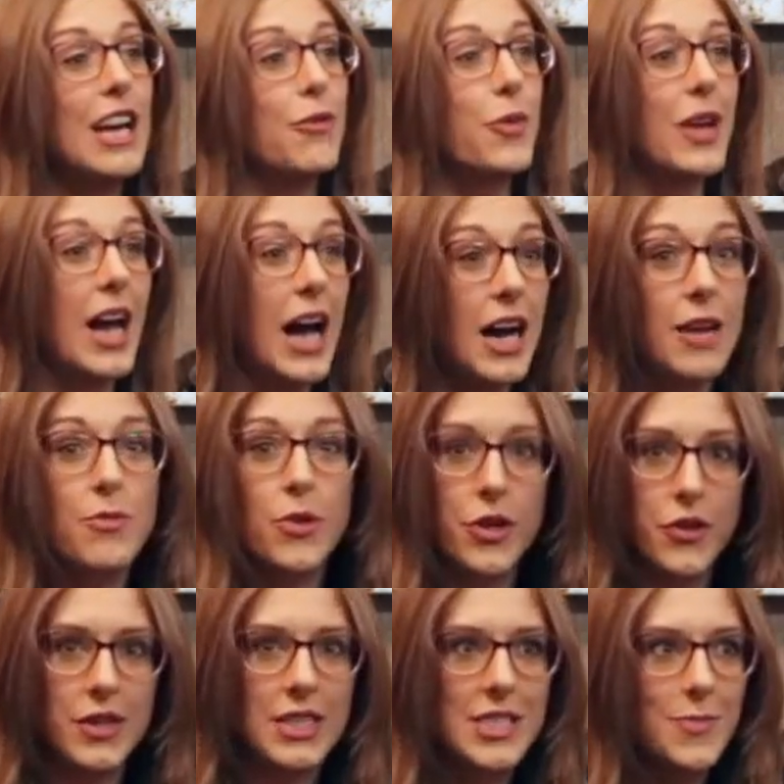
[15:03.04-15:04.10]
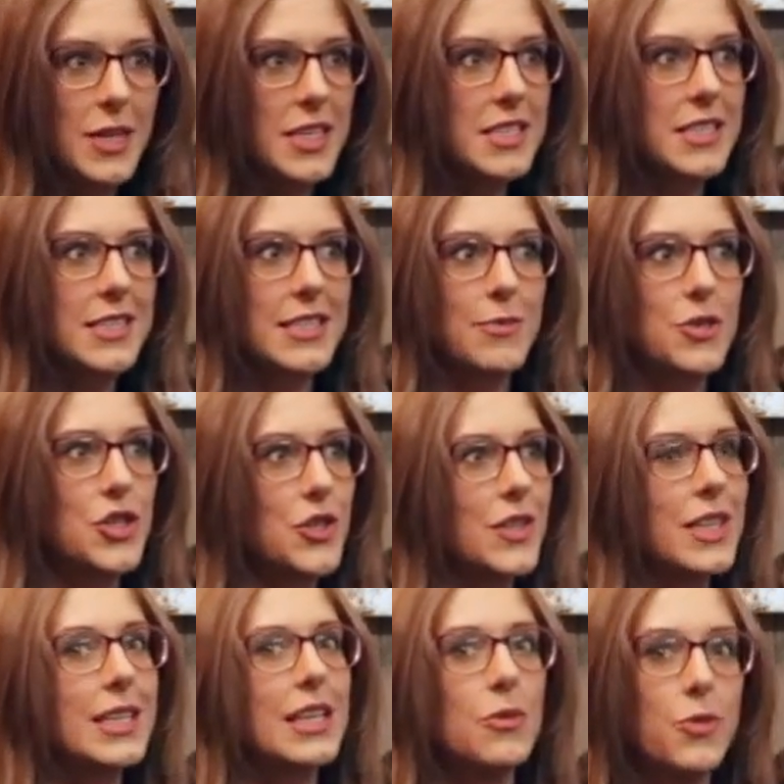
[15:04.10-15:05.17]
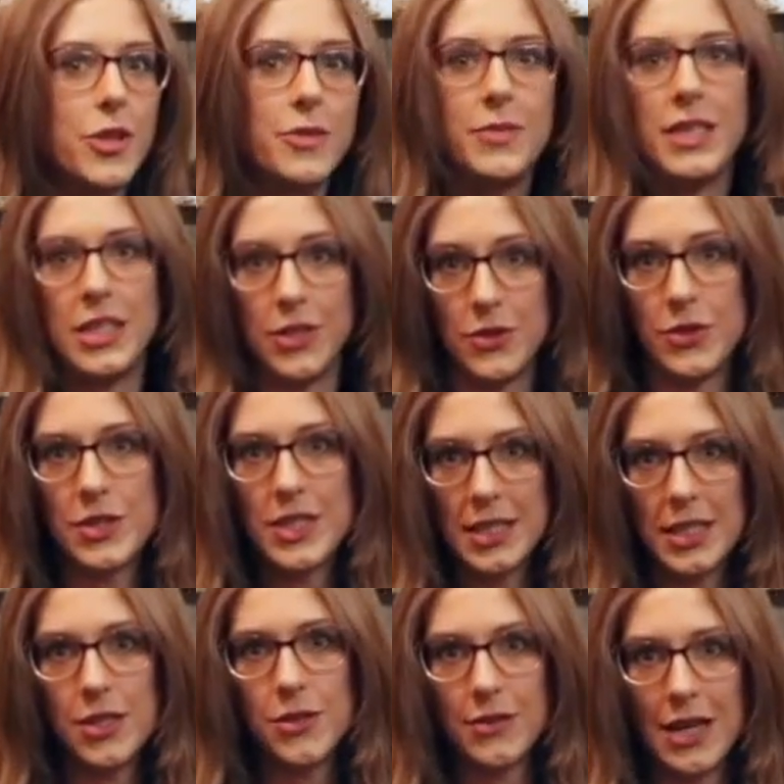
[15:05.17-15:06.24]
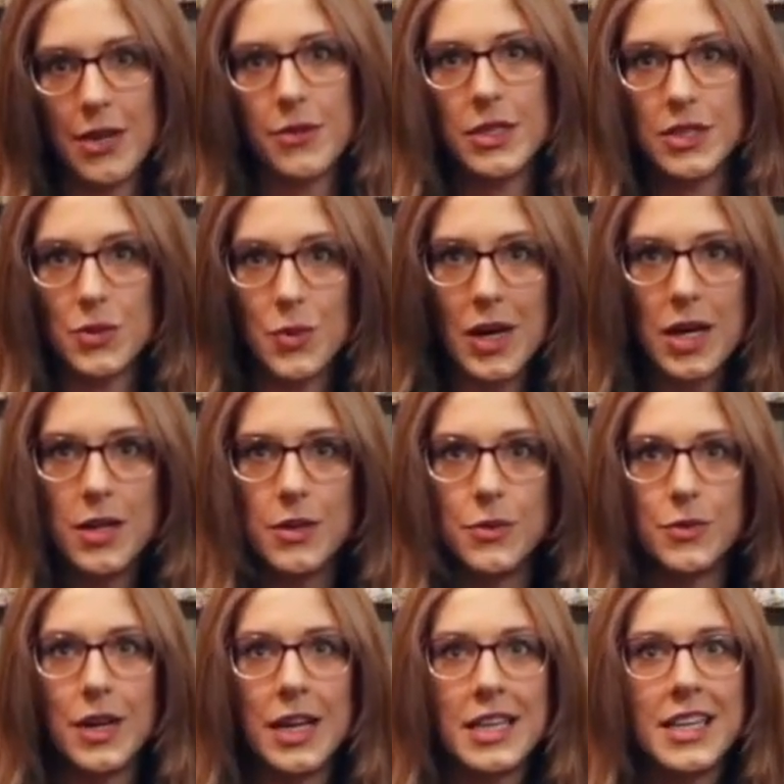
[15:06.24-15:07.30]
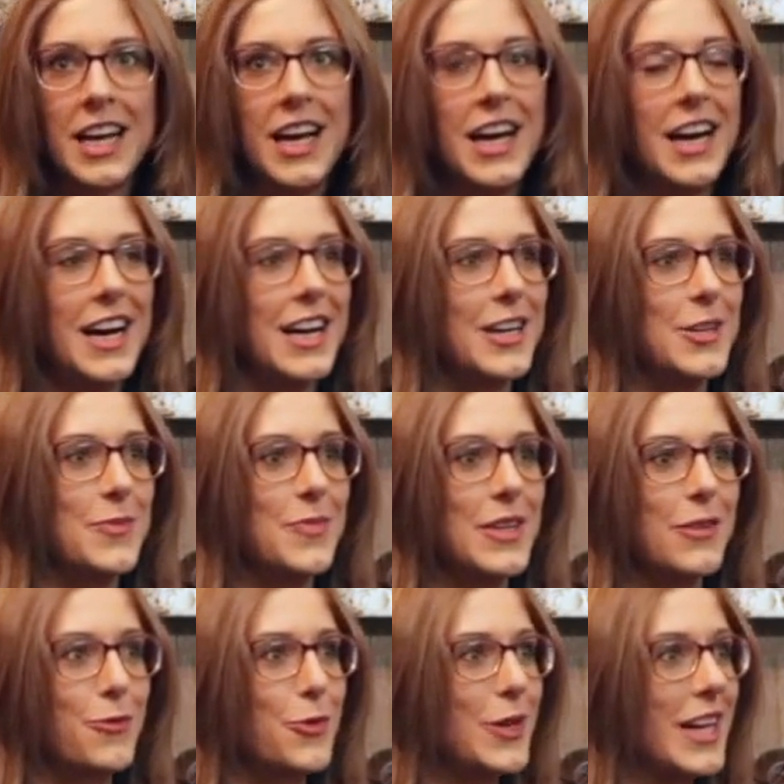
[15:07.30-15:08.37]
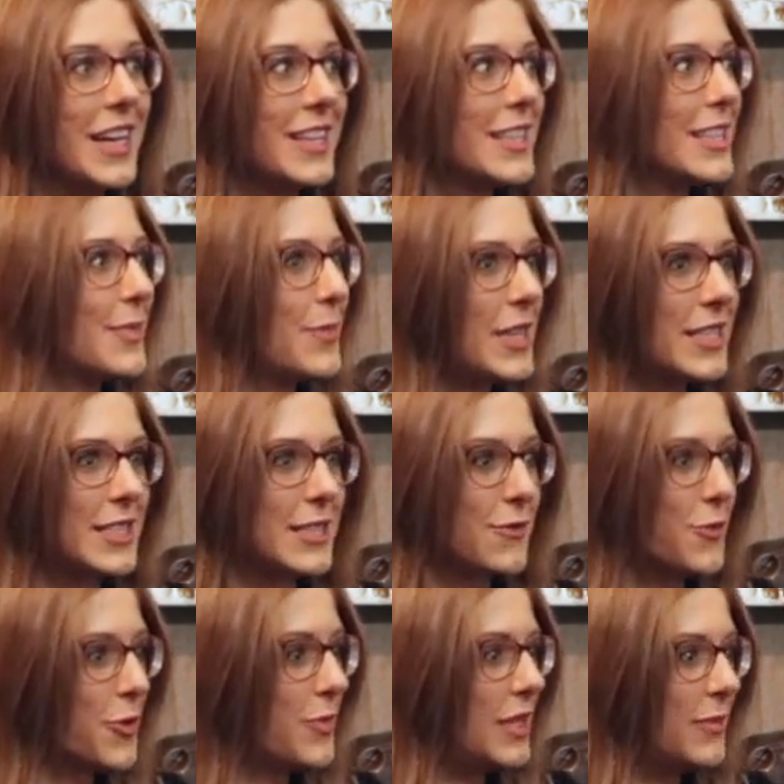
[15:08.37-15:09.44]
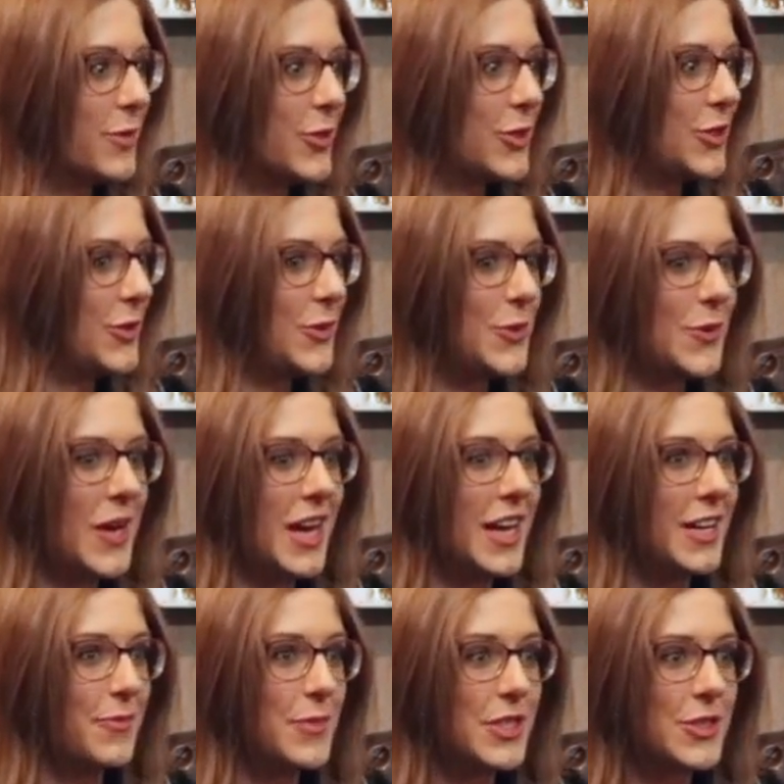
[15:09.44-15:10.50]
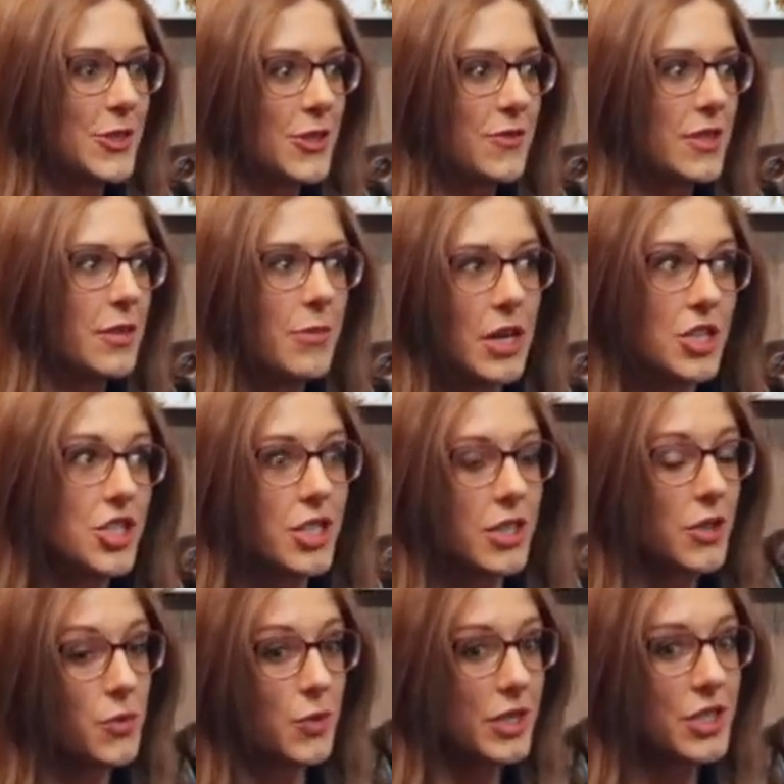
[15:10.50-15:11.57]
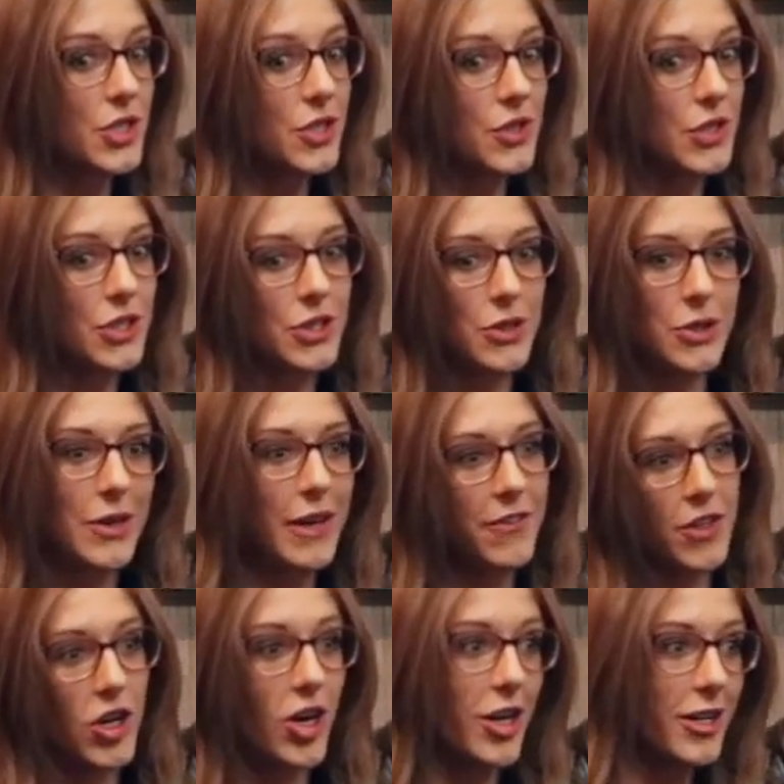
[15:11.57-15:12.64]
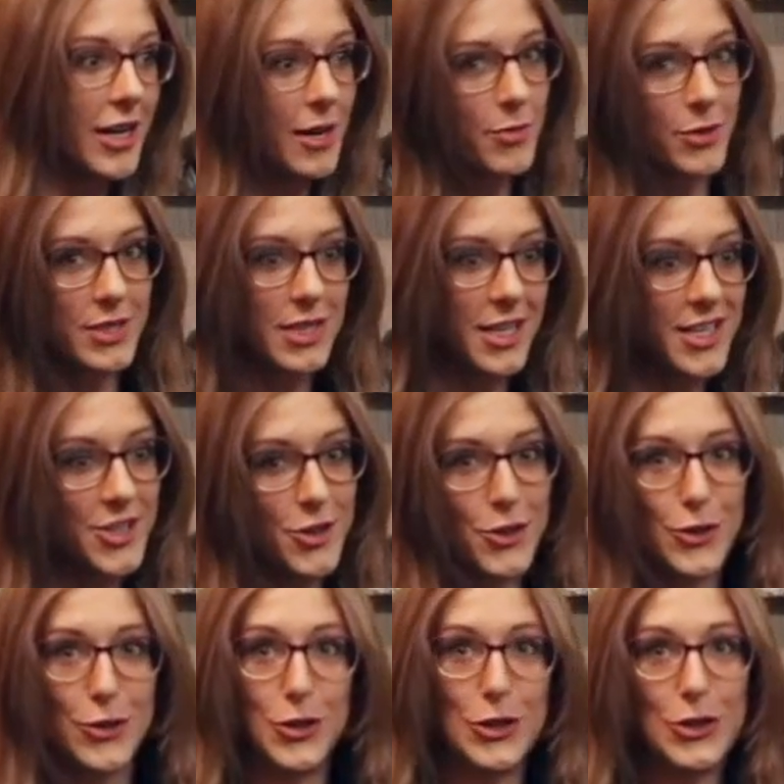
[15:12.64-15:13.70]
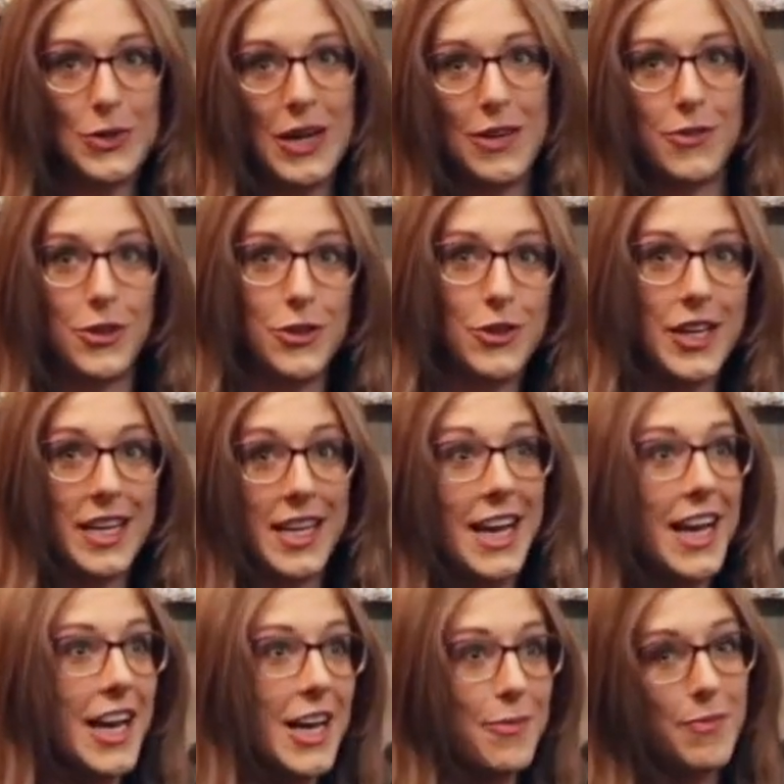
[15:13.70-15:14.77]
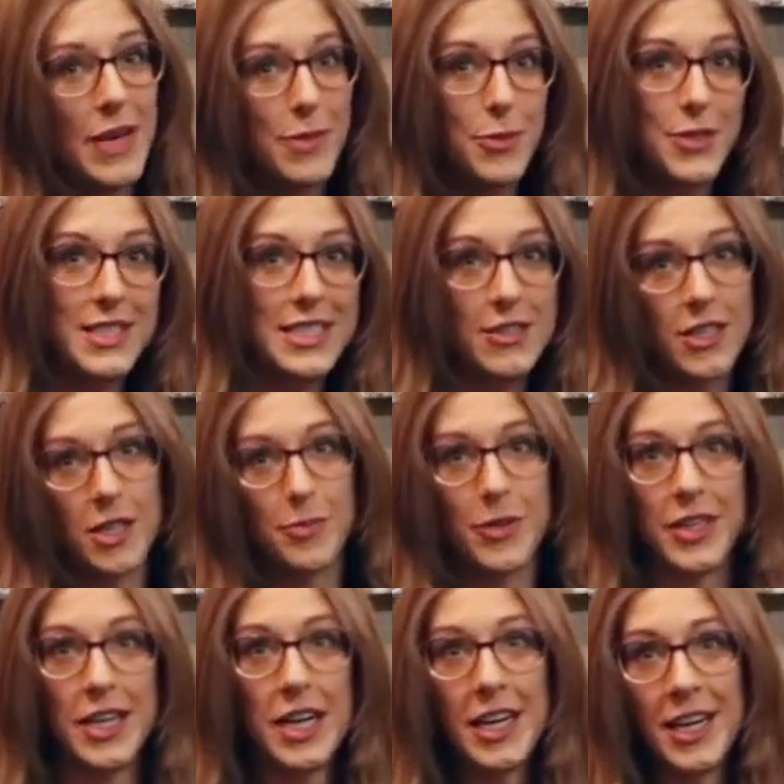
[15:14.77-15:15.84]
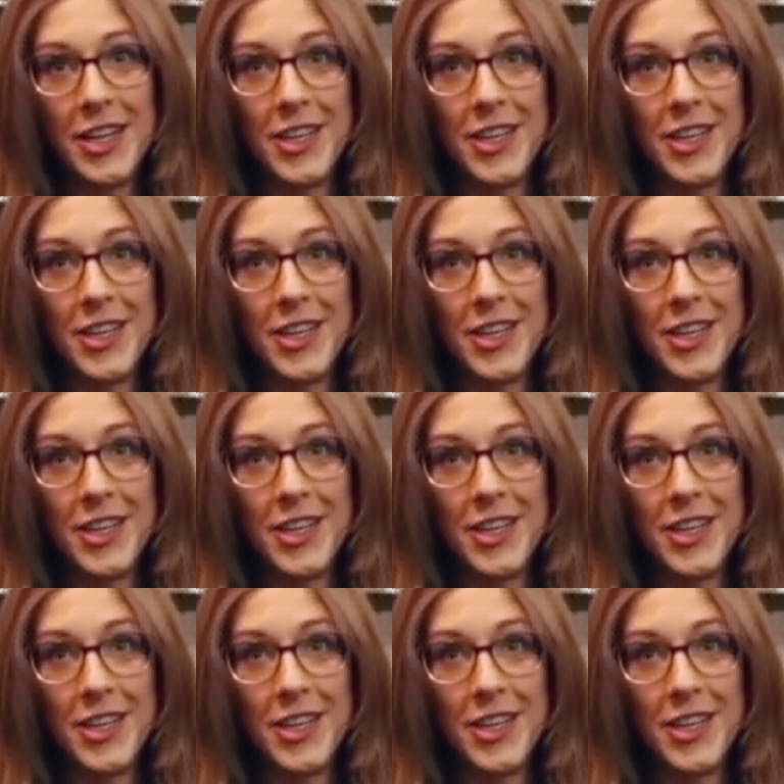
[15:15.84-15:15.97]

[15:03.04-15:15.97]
If we had more green spaces, I'm sure that they would be used year-round as well, right? If we had the spaces for people to be serving, imagine in the winter, you know, you have your hot apple cider, or you have your like maple syrup on